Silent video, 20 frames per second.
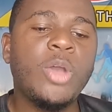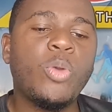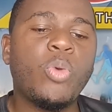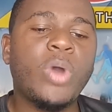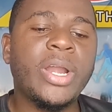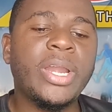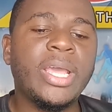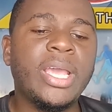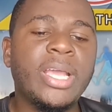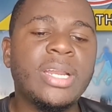
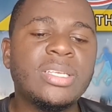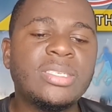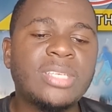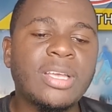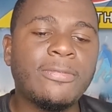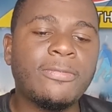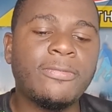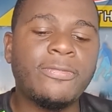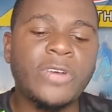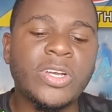
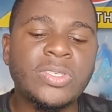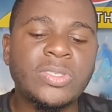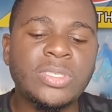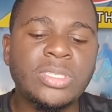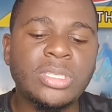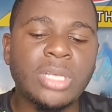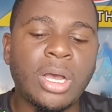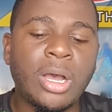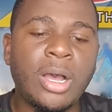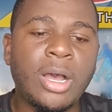187 for
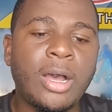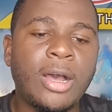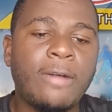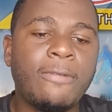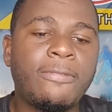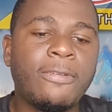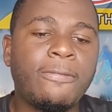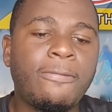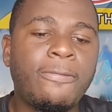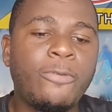
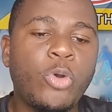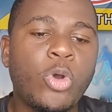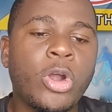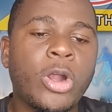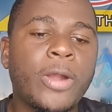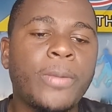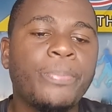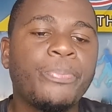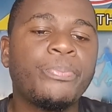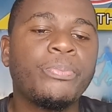
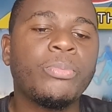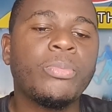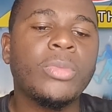4,